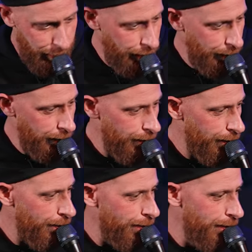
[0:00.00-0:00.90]

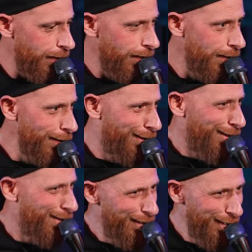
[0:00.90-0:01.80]

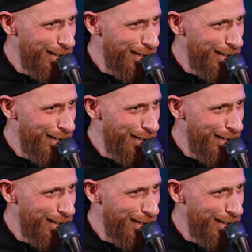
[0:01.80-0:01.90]
No one is speaking in this clip.